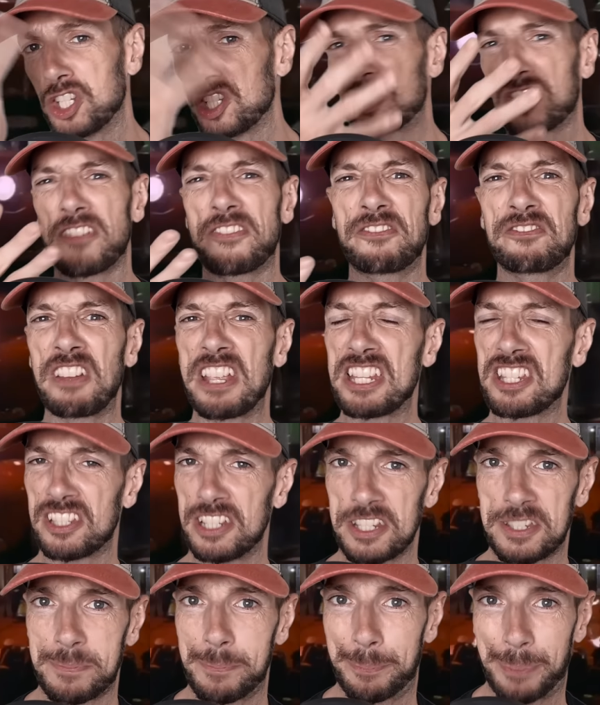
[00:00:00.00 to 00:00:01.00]
just the
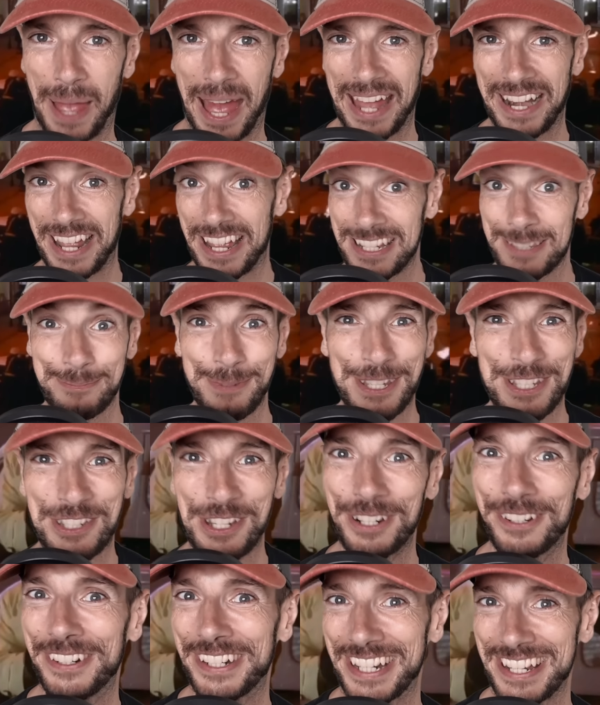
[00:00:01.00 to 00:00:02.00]
faceless, badass,
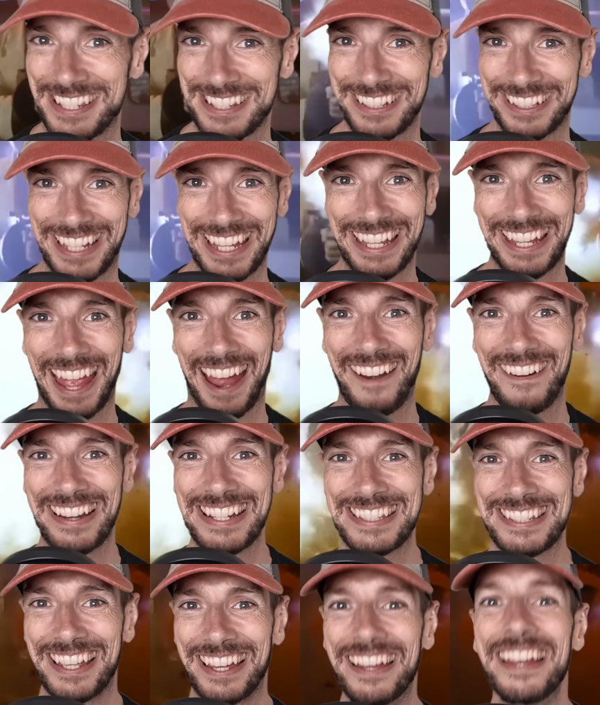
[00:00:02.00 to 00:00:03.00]
mysterious-looking
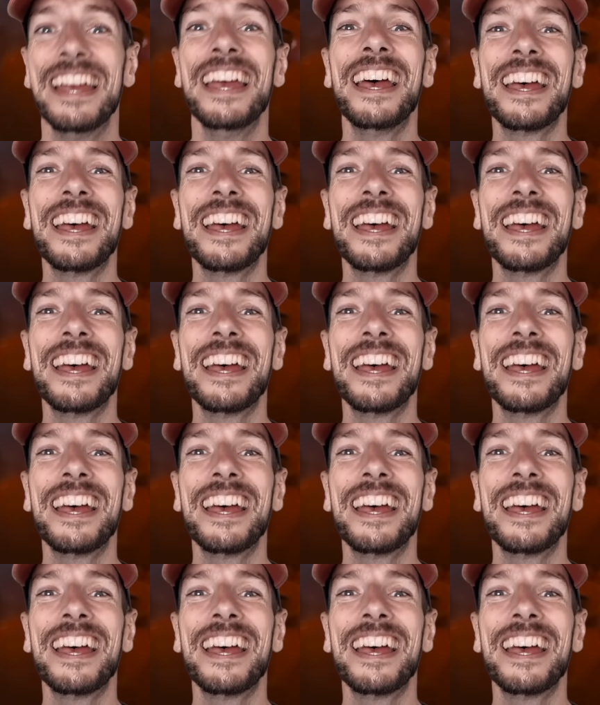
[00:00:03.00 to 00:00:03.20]
character.